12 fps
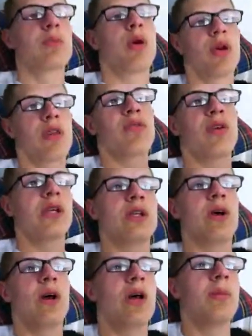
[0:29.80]
part of the front
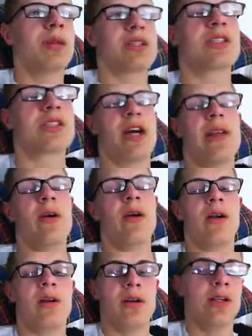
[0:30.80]
yard, but it's a side
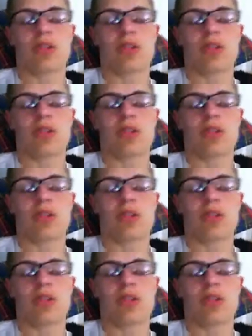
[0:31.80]
yard.